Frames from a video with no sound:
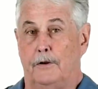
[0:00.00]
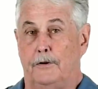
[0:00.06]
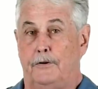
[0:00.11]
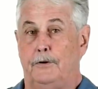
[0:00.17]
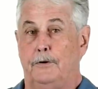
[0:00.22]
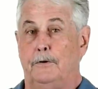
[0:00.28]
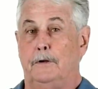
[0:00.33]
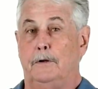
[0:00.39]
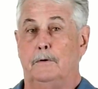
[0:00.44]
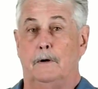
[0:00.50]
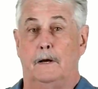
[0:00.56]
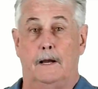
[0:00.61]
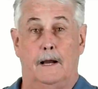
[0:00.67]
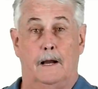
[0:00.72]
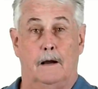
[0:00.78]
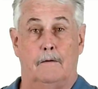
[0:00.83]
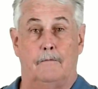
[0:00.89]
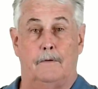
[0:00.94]
Do you
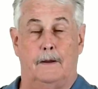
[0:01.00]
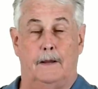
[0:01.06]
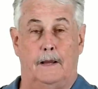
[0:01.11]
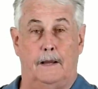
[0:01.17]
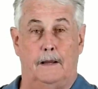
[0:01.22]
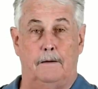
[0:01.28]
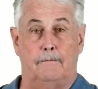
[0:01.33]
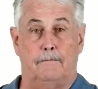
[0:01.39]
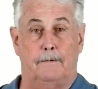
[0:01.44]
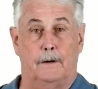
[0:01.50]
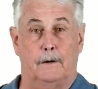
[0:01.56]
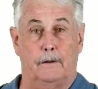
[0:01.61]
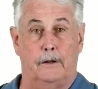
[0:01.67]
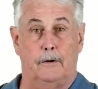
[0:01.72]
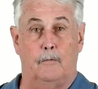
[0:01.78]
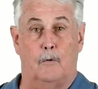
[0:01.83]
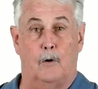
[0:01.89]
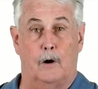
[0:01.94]
have a
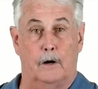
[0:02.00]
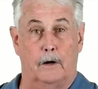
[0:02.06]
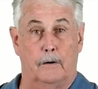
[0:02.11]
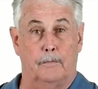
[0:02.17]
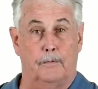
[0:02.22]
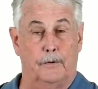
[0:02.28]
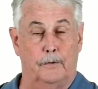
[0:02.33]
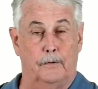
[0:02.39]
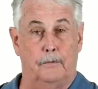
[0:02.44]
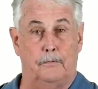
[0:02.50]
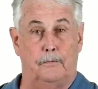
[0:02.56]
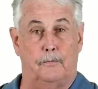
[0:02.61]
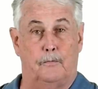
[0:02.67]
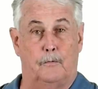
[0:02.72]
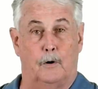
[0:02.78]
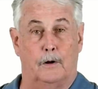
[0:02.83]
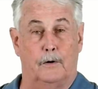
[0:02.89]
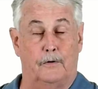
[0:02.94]
fairly waterproof,
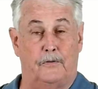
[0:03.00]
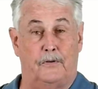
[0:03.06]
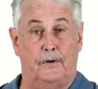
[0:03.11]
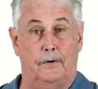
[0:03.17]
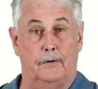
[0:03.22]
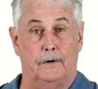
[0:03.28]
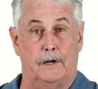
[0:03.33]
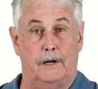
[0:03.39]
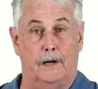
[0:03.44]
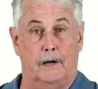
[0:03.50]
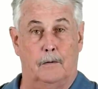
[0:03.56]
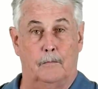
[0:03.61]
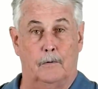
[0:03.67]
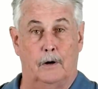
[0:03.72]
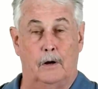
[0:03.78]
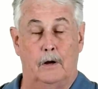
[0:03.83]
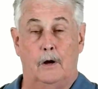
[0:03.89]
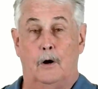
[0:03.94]
water sealed
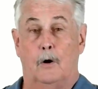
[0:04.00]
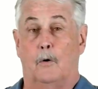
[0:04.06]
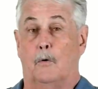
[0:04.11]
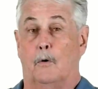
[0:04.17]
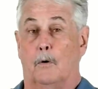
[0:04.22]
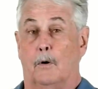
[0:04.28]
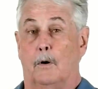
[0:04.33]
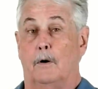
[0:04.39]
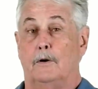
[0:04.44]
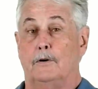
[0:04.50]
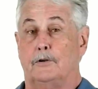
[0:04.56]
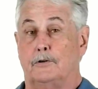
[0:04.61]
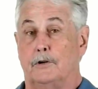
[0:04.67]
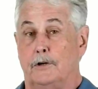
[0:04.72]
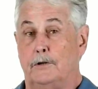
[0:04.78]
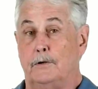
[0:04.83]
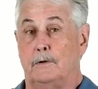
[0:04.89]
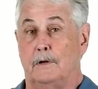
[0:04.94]
camera, or
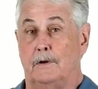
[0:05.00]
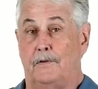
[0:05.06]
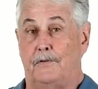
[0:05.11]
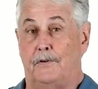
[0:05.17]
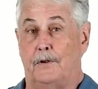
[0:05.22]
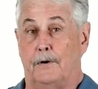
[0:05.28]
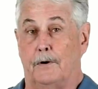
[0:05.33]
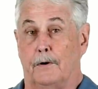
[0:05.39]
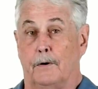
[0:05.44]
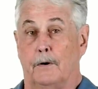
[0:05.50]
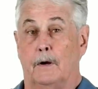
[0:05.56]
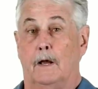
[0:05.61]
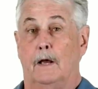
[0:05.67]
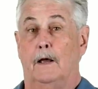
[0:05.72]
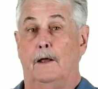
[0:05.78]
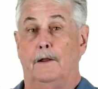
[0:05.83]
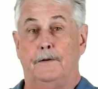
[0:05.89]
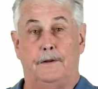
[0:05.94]
should you consider
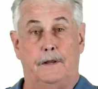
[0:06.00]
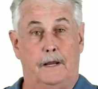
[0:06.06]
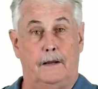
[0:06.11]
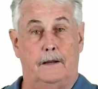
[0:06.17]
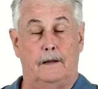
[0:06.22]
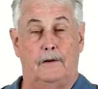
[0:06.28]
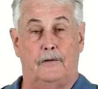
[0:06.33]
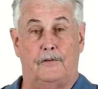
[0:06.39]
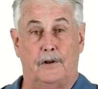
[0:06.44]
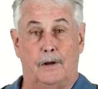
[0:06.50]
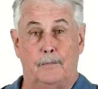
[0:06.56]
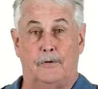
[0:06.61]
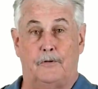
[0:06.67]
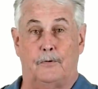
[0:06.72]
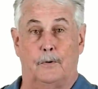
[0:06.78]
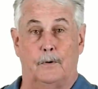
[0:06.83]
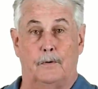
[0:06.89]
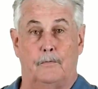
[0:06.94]
taking some
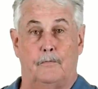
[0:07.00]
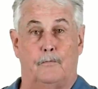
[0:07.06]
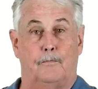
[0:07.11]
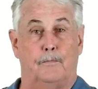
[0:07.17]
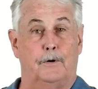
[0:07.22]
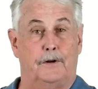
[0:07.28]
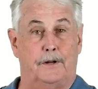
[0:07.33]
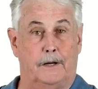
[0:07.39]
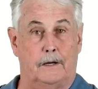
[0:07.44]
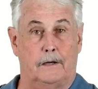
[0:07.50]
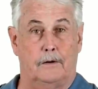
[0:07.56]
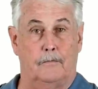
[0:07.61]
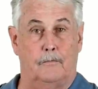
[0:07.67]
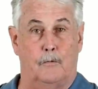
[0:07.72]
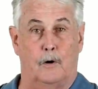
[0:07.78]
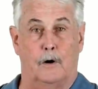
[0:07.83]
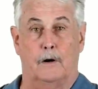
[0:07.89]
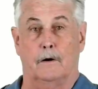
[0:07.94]
sort of
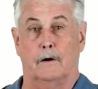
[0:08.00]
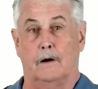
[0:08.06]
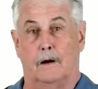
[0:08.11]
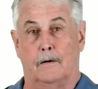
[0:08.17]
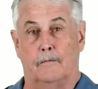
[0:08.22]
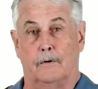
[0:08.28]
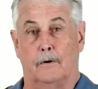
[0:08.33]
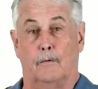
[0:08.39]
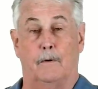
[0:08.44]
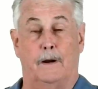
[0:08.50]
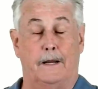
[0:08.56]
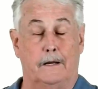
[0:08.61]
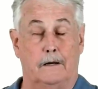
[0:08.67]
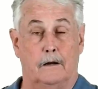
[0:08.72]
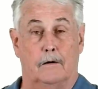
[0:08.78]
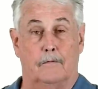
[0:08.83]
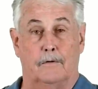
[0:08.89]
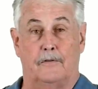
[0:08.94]
protective water cover, a rain
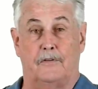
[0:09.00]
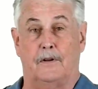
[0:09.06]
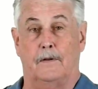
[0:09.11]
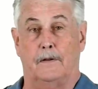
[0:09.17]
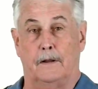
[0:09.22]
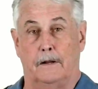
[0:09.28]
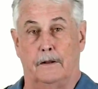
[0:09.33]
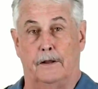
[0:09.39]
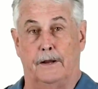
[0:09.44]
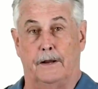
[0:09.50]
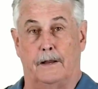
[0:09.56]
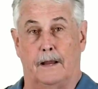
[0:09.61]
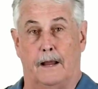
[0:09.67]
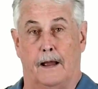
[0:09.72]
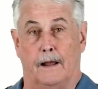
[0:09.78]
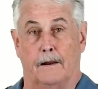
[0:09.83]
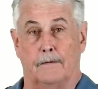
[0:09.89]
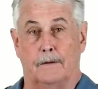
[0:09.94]
cover, something like
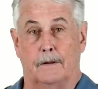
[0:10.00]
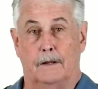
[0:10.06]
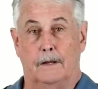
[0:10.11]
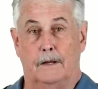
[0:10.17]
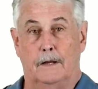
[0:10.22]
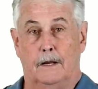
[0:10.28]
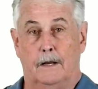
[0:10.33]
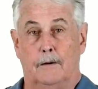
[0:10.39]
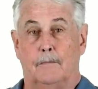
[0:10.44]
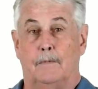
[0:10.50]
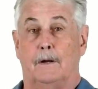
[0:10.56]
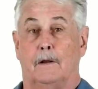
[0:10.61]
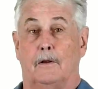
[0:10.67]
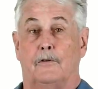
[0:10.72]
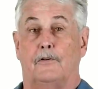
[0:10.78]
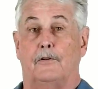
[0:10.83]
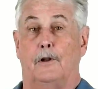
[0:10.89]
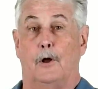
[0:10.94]
that?
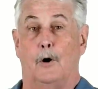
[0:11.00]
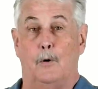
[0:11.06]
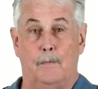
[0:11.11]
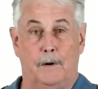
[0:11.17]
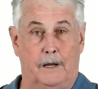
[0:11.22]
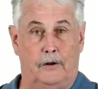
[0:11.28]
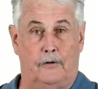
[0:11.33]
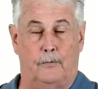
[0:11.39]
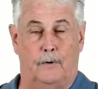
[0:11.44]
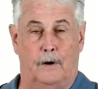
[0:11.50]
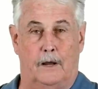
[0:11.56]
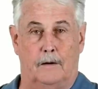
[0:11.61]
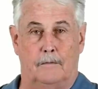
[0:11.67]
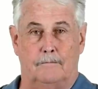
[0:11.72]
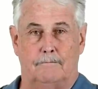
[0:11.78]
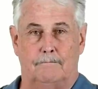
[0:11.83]
Because low means wet.